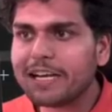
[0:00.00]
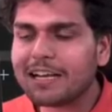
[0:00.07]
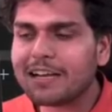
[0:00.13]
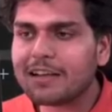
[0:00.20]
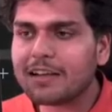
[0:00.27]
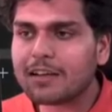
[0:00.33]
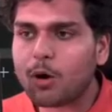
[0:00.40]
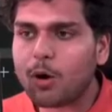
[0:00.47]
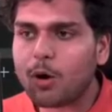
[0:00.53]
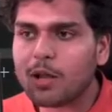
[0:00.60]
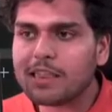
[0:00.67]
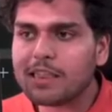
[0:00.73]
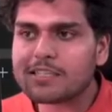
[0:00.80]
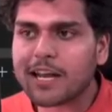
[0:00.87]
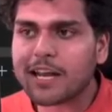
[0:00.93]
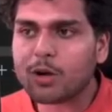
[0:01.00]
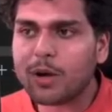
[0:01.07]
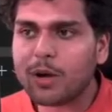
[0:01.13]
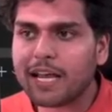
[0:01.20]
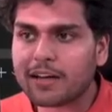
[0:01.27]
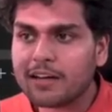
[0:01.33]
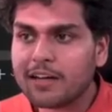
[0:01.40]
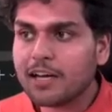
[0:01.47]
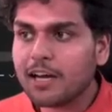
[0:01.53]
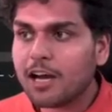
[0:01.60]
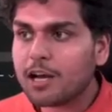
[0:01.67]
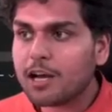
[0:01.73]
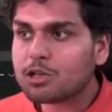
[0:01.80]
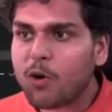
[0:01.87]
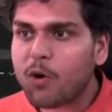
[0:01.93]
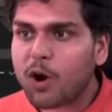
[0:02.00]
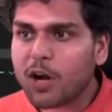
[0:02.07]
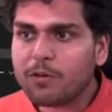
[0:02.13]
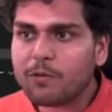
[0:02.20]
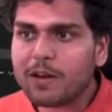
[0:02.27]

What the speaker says: call this require, so what will